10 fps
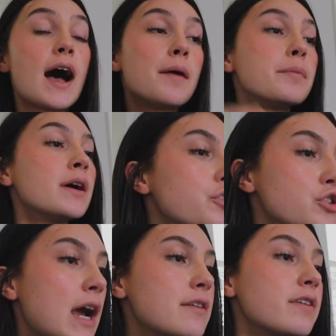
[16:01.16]
up I'll
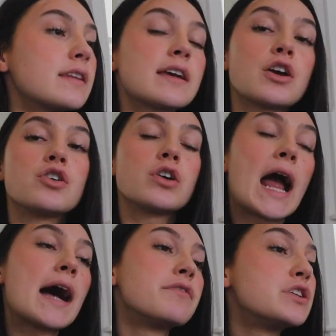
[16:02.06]
try and find like a
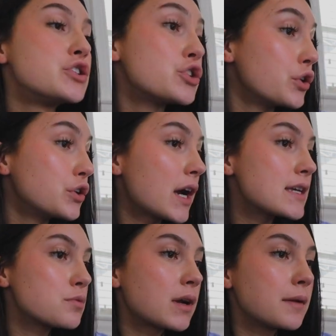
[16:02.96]
graph to show you
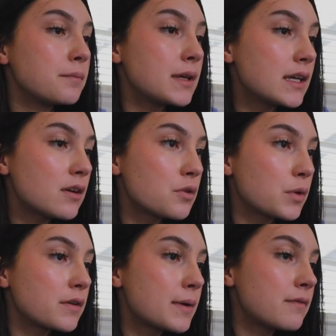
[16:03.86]
guys what I mean on
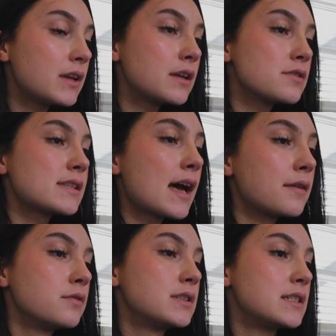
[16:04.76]
one of my videos
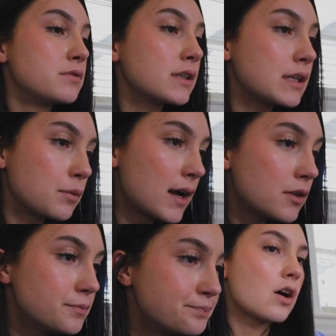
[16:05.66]
that did really
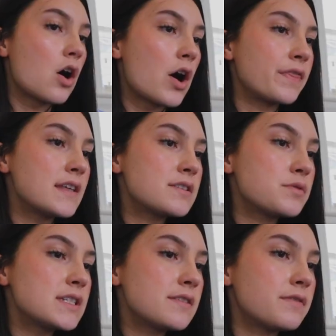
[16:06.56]
well on this
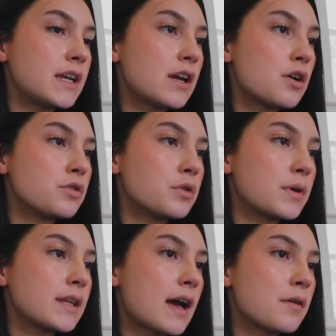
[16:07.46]
recent video the
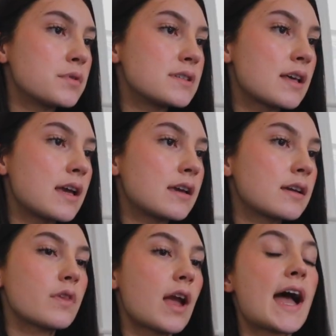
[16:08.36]
one that was like
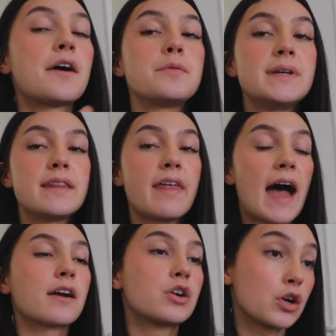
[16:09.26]
how to be
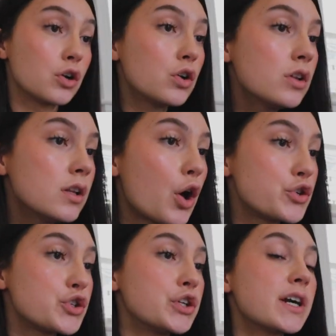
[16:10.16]
that girl. I'll
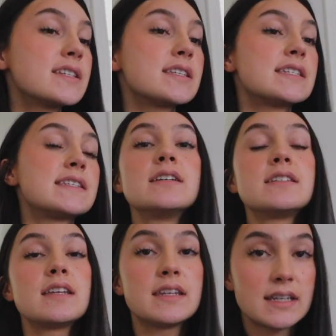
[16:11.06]
show you guys this, the
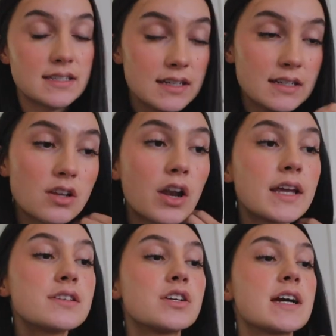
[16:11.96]
statistics on
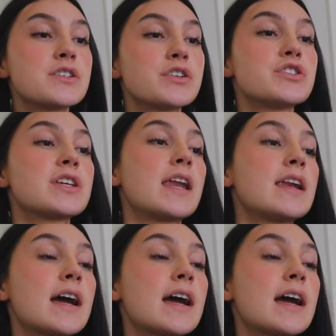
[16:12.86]
it so you guys can just get an